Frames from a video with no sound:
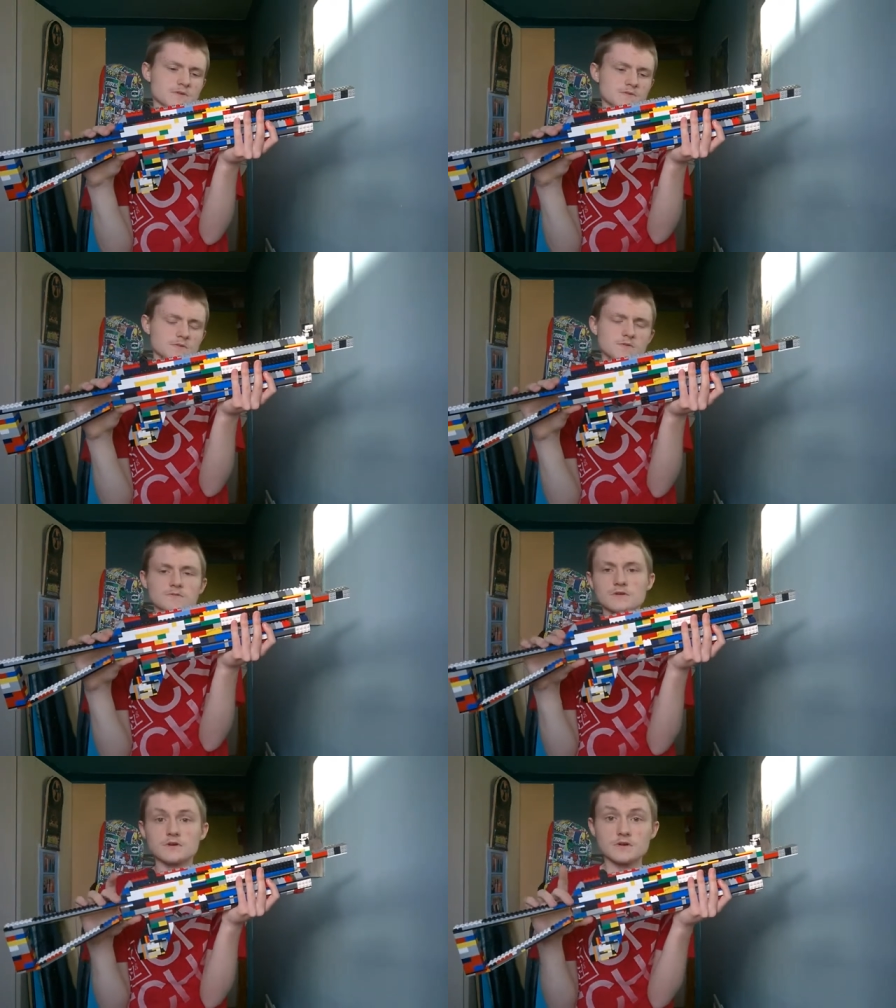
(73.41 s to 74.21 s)

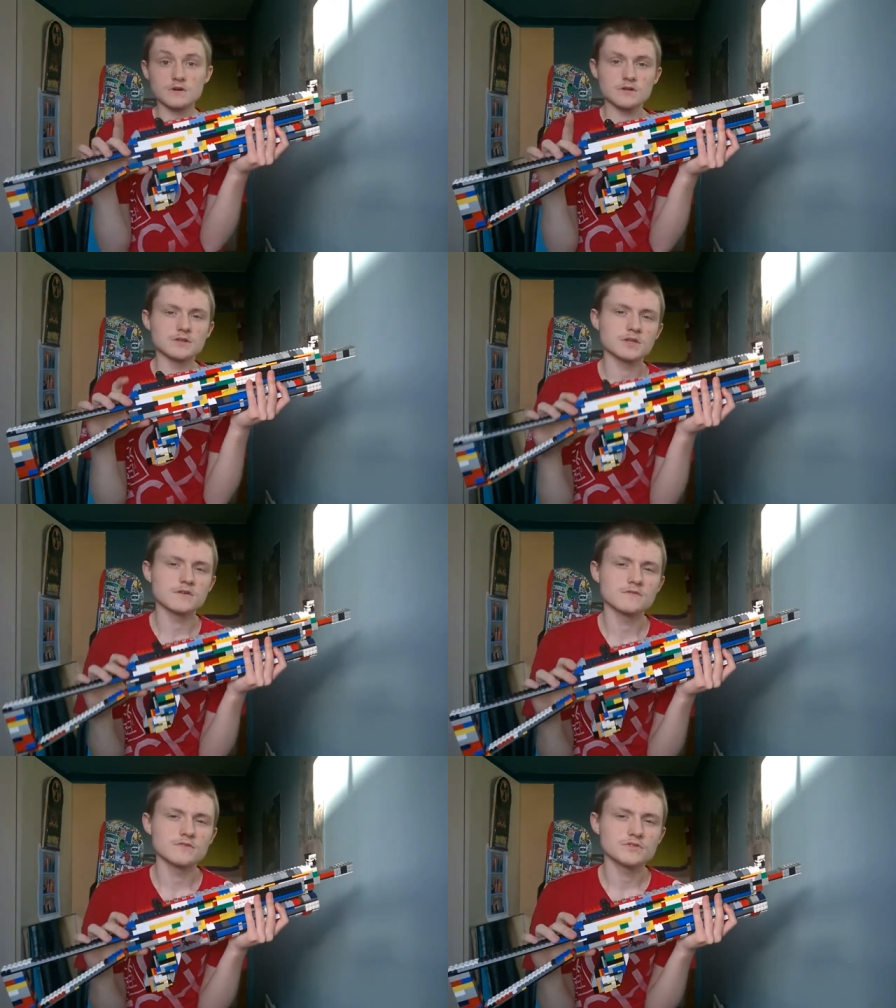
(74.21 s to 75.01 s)
So, let's
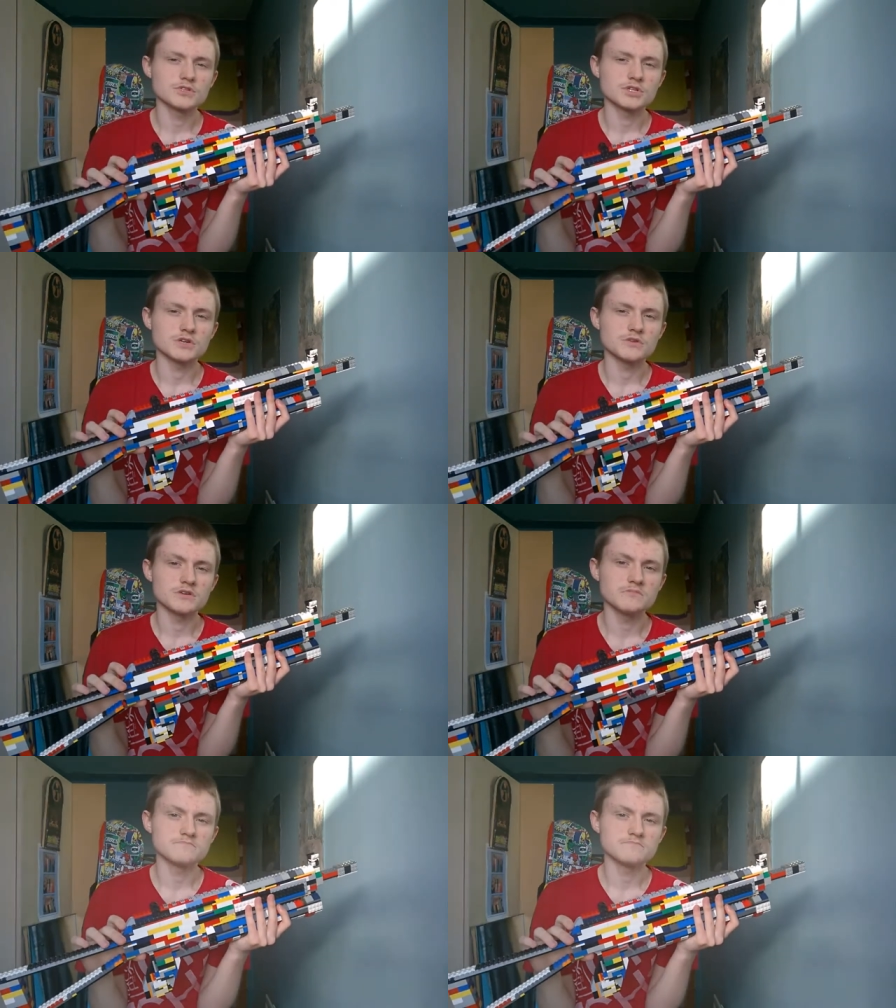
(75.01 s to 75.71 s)
have a look, shall we?